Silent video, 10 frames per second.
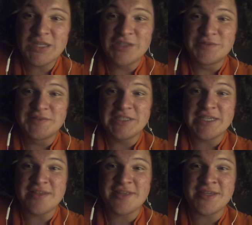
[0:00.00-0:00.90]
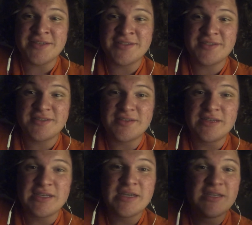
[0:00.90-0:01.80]
hopefully things
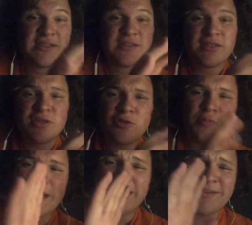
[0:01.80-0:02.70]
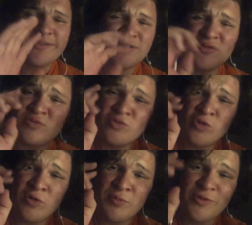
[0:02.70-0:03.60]
go back to
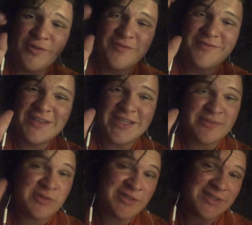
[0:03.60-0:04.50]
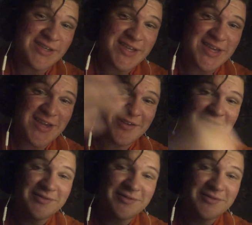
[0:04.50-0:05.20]
normal as much as they can.